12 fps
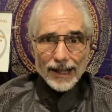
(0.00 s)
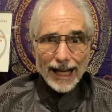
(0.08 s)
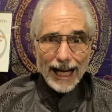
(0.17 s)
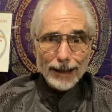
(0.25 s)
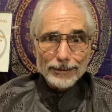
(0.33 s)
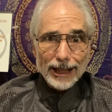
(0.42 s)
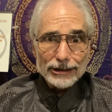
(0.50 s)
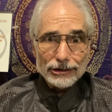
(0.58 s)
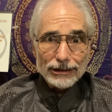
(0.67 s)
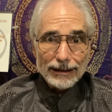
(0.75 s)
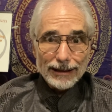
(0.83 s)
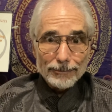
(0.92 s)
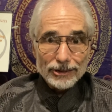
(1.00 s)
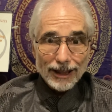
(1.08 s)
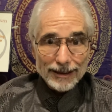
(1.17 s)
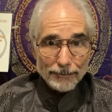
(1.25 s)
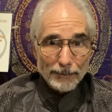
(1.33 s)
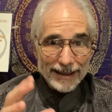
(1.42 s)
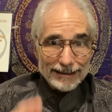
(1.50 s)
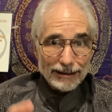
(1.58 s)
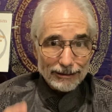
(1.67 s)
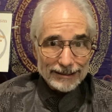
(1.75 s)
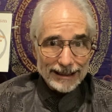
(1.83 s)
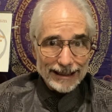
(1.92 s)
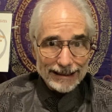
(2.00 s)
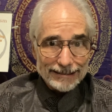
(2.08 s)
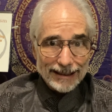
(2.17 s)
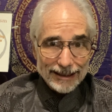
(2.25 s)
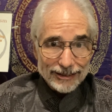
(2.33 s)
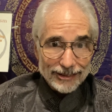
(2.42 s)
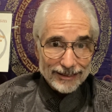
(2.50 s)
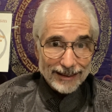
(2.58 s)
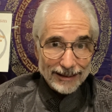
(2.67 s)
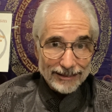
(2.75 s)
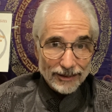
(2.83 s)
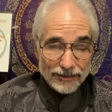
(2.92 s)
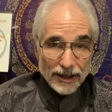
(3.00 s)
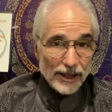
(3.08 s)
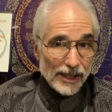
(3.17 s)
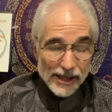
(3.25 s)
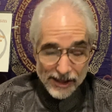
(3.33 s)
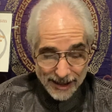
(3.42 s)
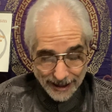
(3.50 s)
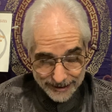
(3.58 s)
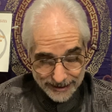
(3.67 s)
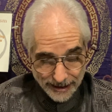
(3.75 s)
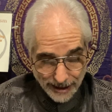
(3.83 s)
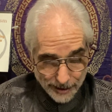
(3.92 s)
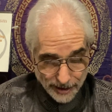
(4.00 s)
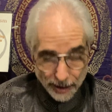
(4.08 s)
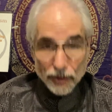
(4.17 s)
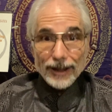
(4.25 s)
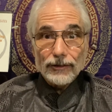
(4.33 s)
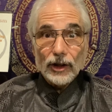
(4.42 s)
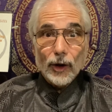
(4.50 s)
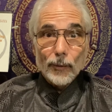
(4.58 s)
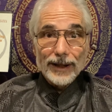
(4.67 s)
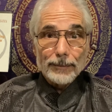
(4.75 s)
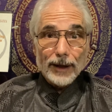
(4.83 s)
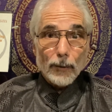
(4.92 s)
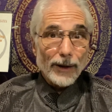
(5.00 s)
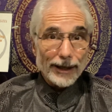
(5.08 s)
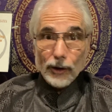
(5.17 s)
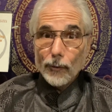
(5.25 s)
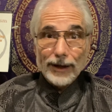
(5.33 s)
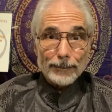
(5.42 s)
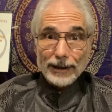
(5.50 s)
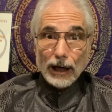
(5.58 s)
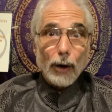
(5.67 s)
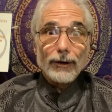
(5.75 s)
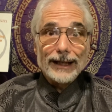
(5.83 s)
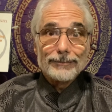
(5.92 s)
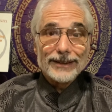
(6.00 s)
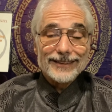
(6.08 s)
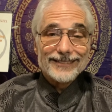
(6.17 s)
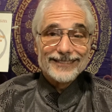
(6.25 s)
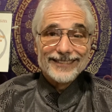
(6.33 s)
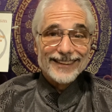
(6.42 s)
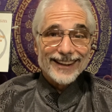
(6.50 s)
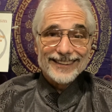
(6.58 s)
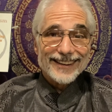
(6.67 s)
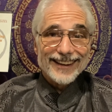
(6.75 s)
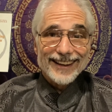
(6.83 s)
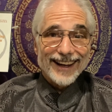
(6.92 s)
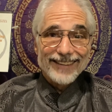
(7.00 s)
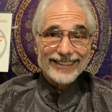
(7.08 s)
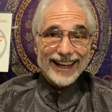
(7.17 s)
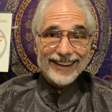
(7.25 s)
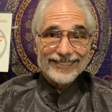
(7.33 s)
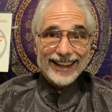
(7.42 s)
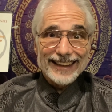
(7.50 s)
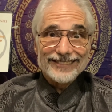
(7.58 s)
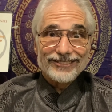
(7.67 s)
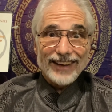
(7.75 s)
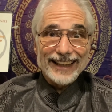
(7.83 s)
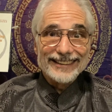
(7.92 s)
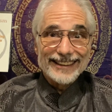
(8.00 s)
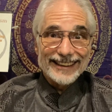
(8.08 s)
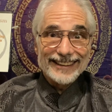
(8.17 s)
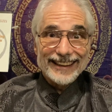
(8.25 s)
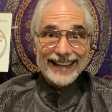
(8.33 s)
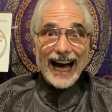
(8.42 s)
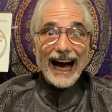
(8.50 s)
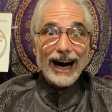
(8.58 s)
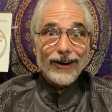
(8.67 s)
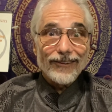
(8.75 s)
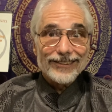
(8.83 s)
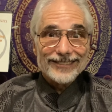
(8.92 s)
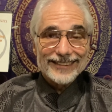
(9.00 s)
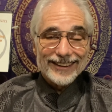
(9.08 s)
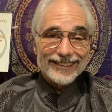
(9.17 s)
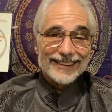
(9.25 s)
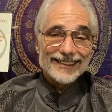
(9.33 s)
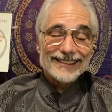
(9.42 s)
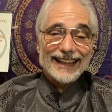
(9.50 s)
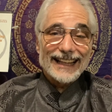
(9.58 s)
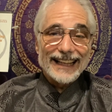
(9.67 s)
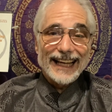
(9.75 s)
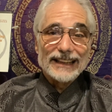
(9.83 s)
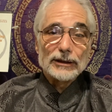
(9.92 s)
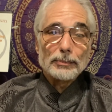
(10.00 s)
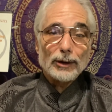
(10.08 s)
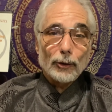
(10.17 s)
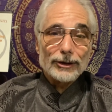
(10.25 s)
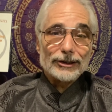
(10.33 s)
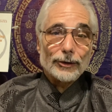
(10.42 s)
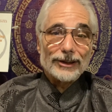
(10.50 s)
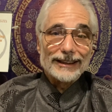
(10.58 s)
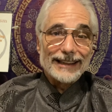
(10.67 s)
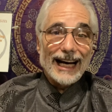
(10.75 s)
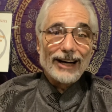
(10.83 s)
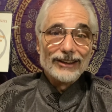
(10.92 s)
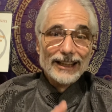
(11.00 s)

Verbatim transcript: I'm not sure. I'm trying to make little teeny sections. I don't, like I said, I don't even know where I'm, oh, I know where I'm going, but I'm kind of like finding the Tao. You know, this is like an exploratory Tao.